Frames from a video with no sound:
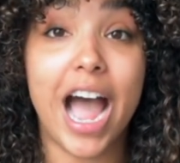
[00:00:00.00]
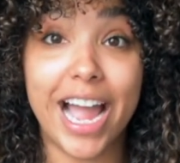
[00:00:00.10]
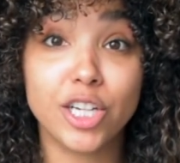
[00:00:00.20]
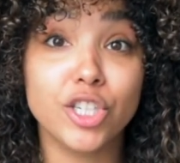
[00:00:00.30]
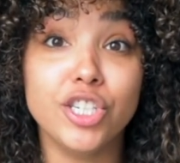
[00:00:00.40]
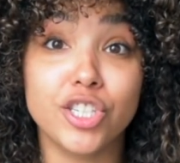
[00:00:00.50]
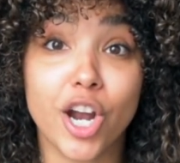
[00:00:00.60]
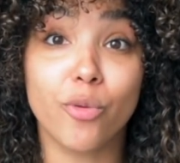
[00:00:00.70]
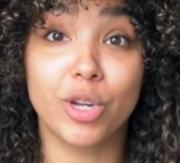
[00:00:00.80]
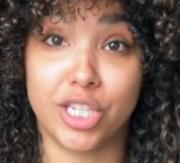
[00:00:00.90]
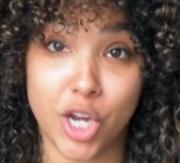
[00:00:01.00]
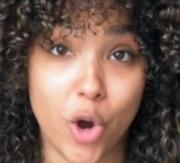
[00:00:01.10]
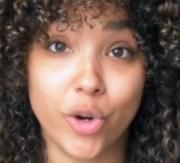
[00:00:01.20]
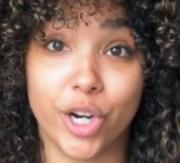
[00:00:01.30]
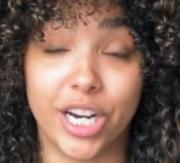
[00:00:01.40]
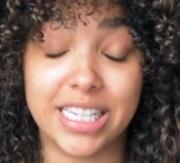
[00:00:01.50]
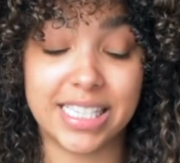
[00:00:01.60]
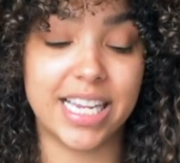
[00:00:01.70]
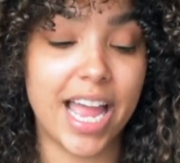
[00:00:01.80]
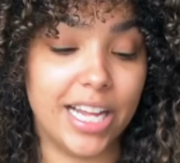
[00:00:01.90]
I actually start with toner
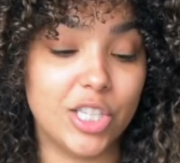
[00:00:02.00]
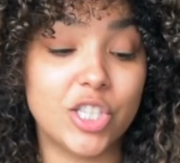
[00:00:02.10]
instead.